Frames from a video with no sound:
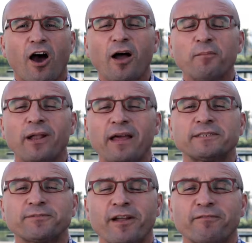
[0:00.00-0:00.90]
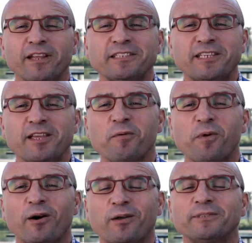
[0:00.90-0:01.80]
Hi, my name's Frank Valencic and
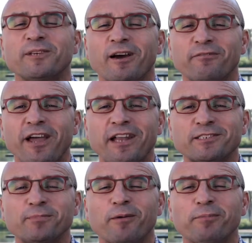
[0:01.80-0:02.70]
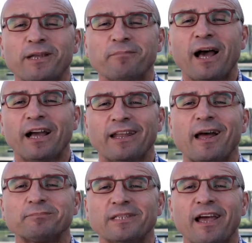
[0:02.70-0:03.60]
welcome to our Advantage Property Market
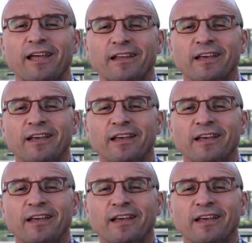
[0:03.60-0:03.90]
Update.